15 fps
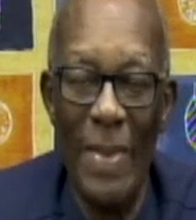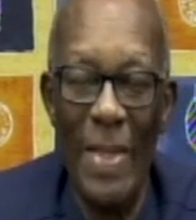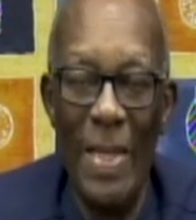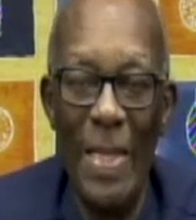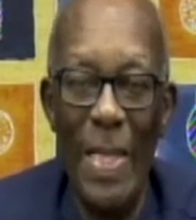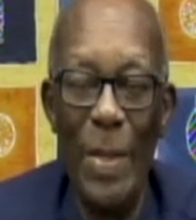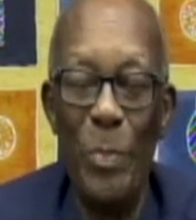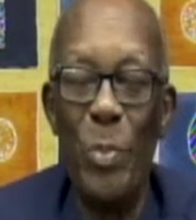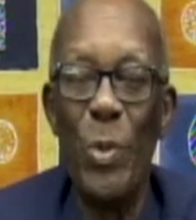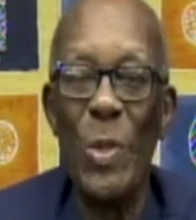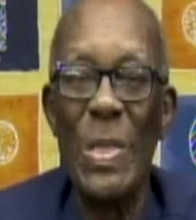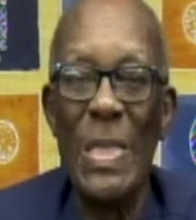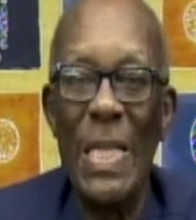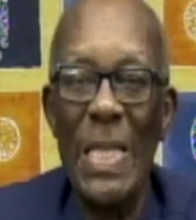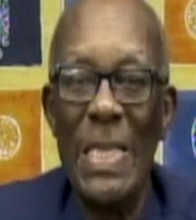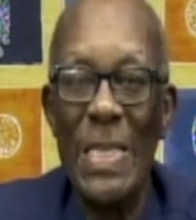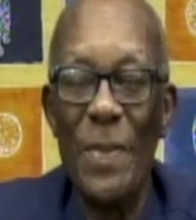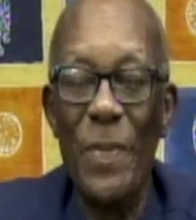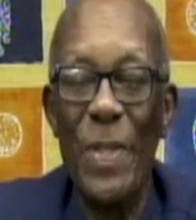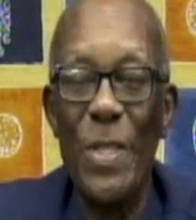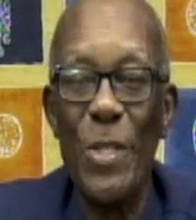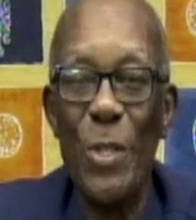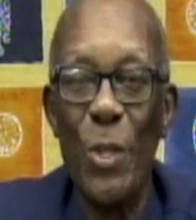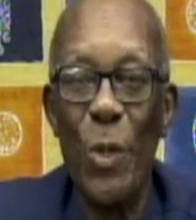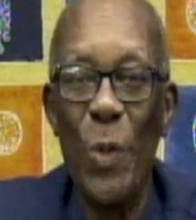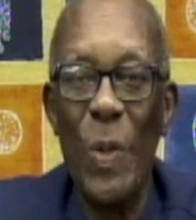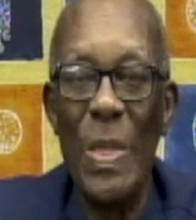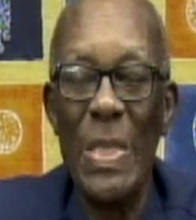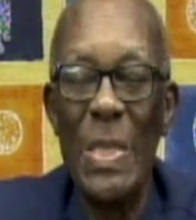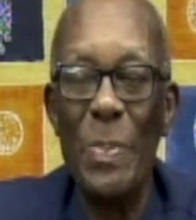the proceeds of
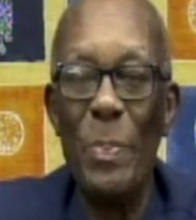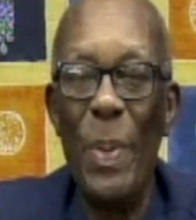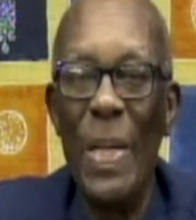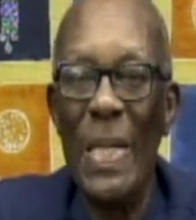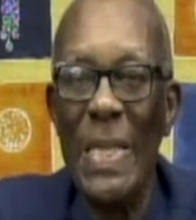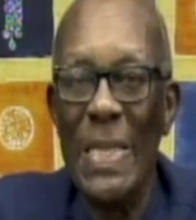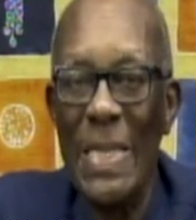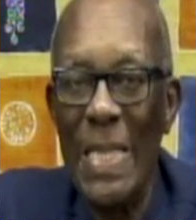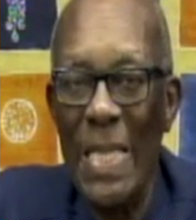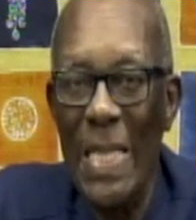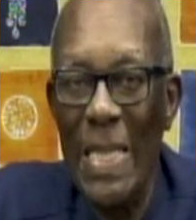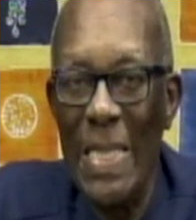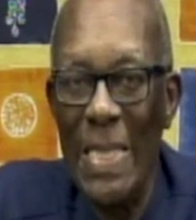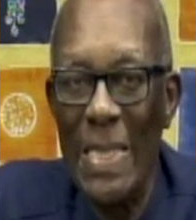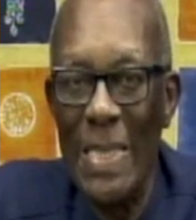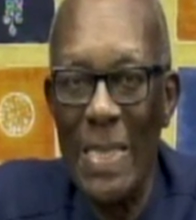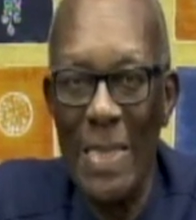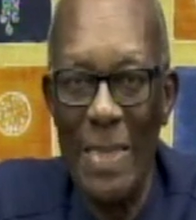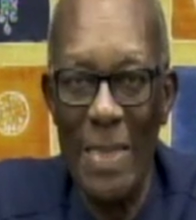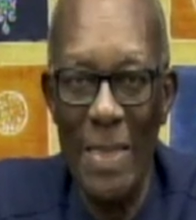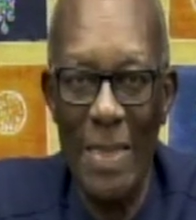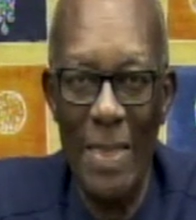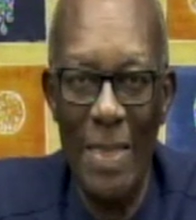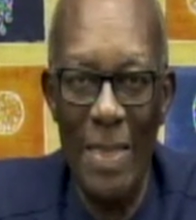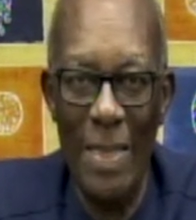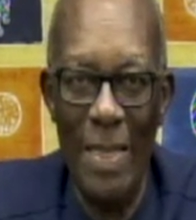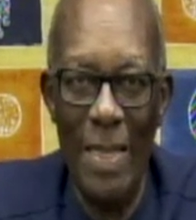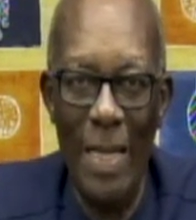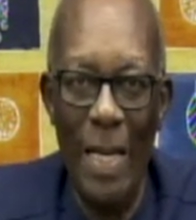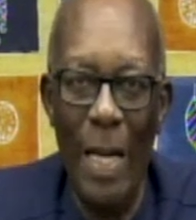insurance policies,
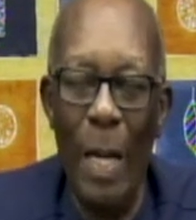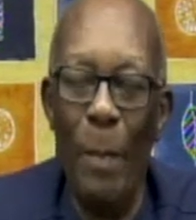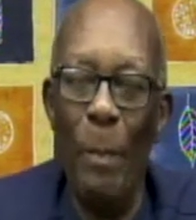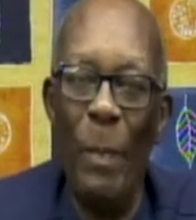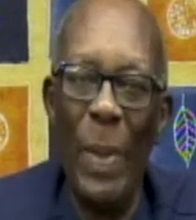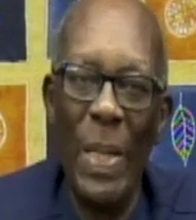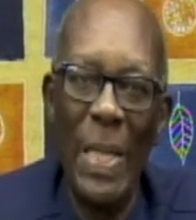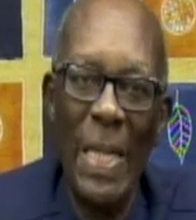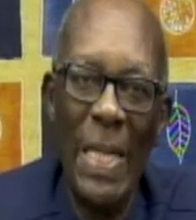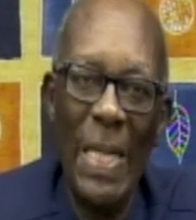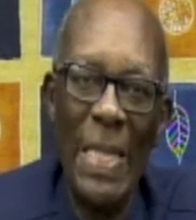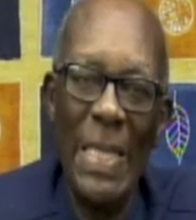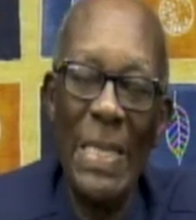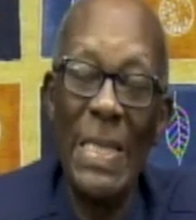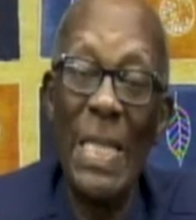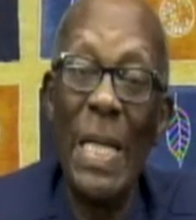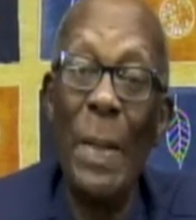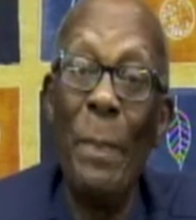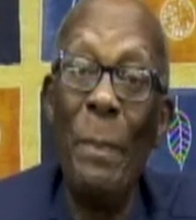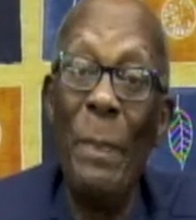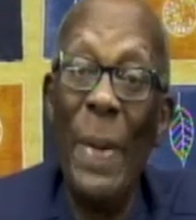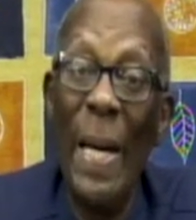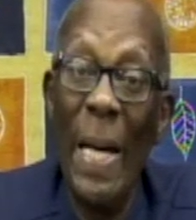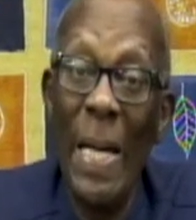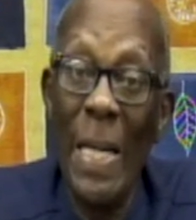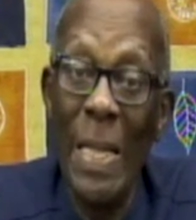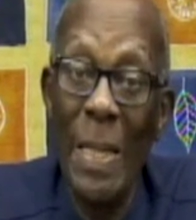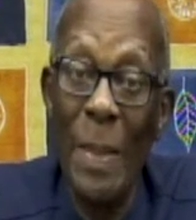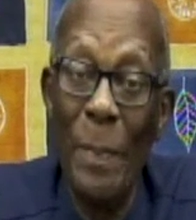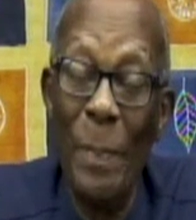monies in a
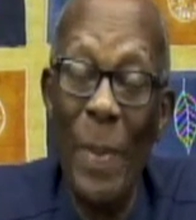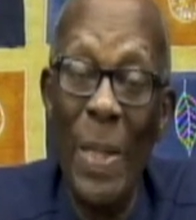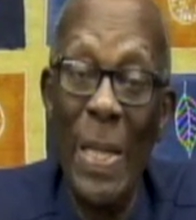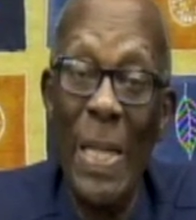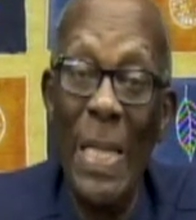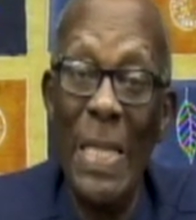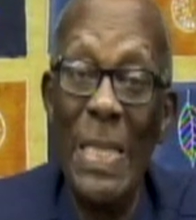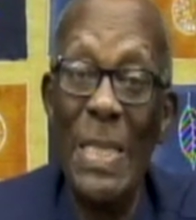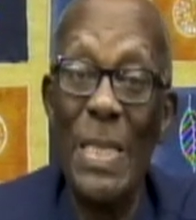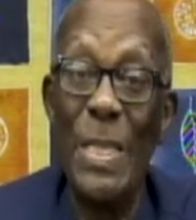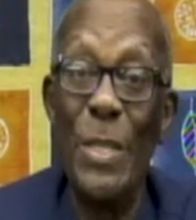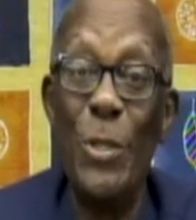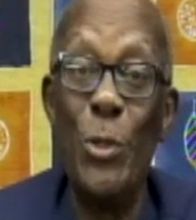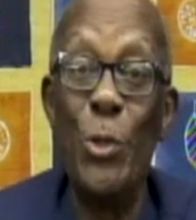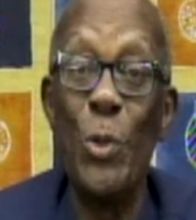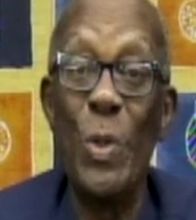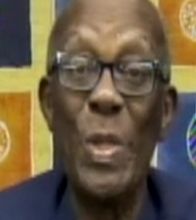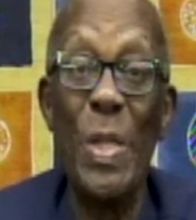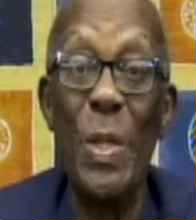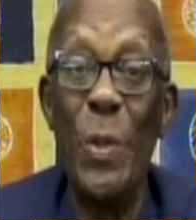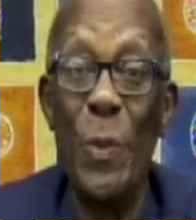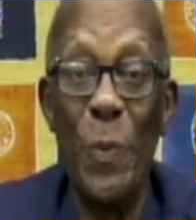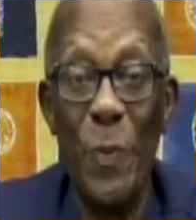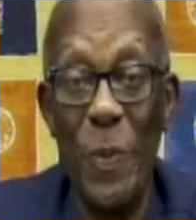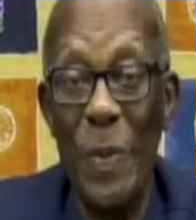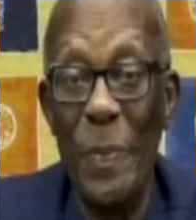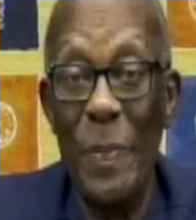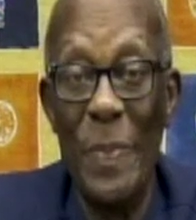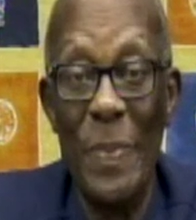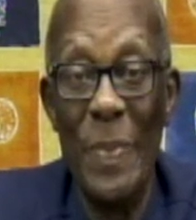bank, monies due to you
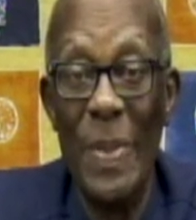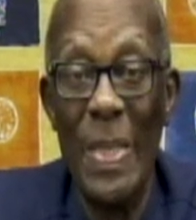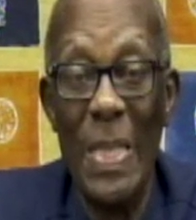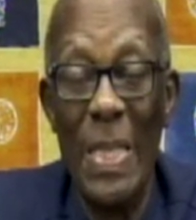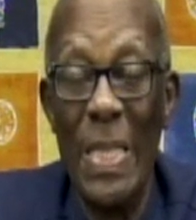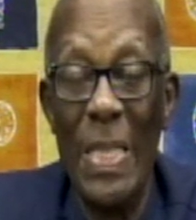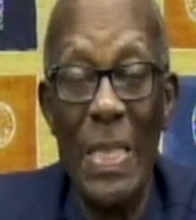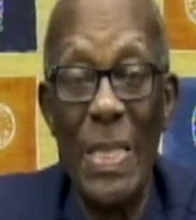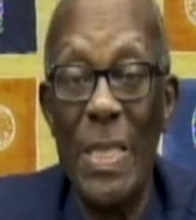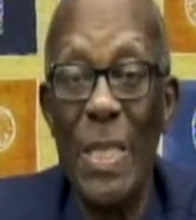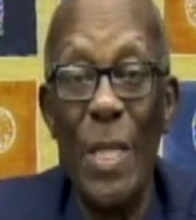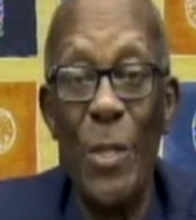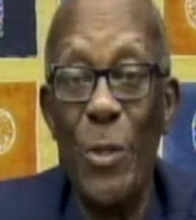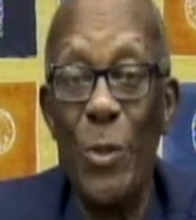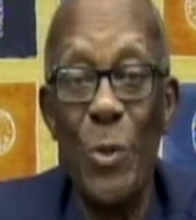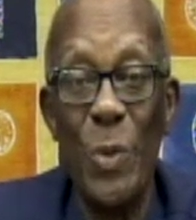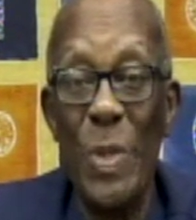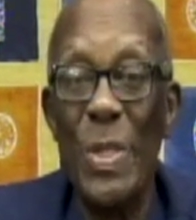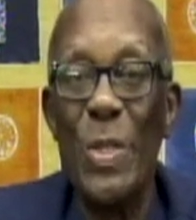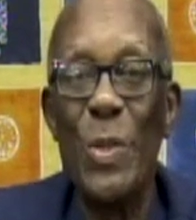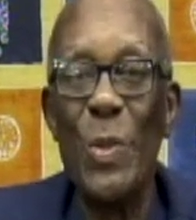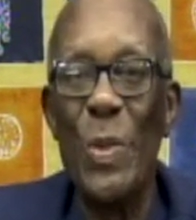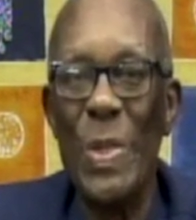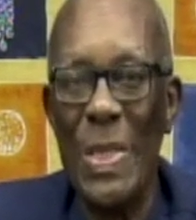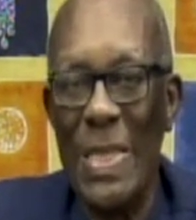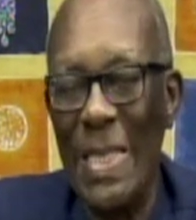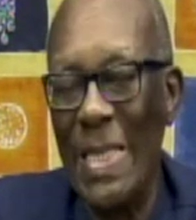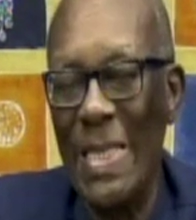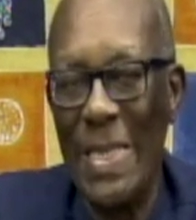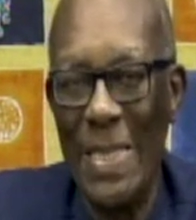from sundry
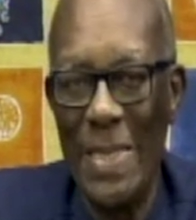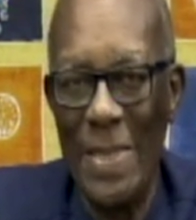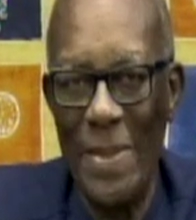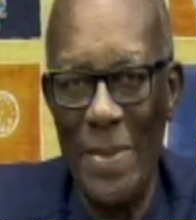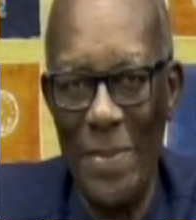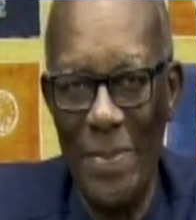sources,